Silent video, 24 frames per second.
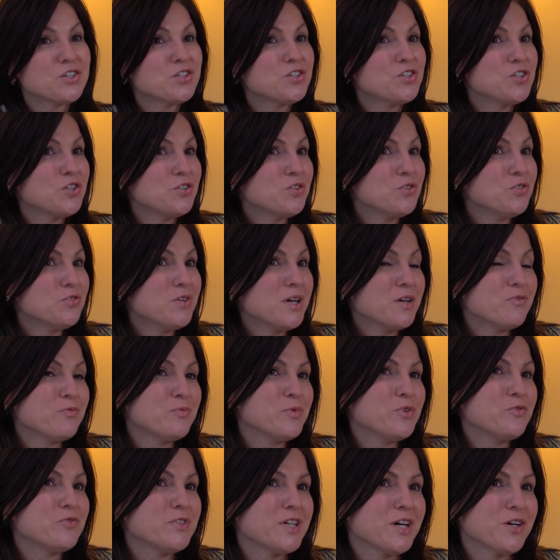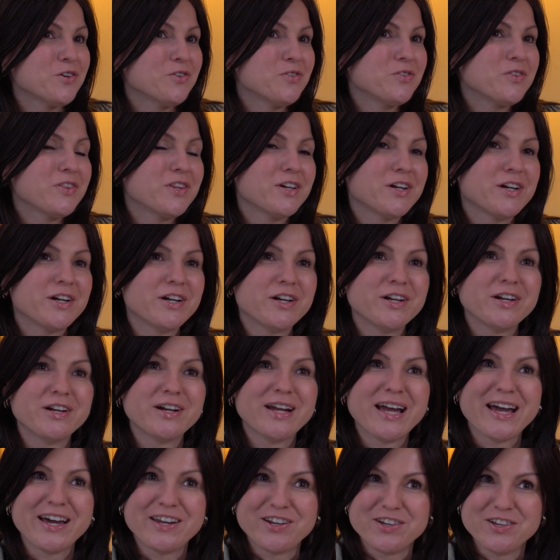2 have moved out.
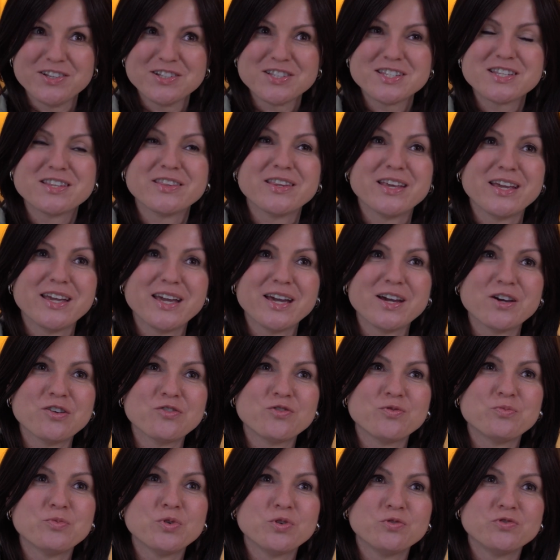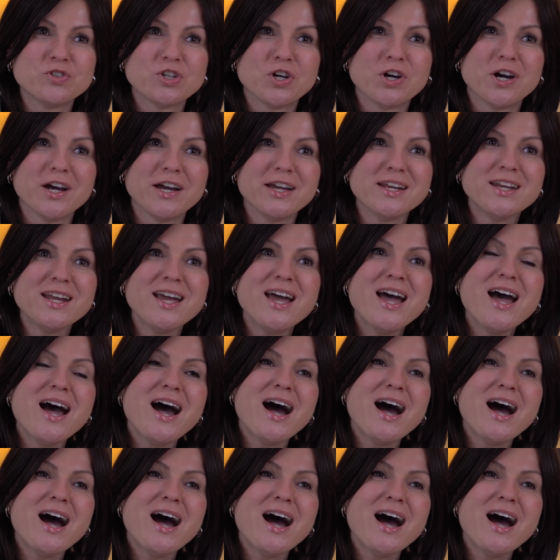They're adults and they have moved on.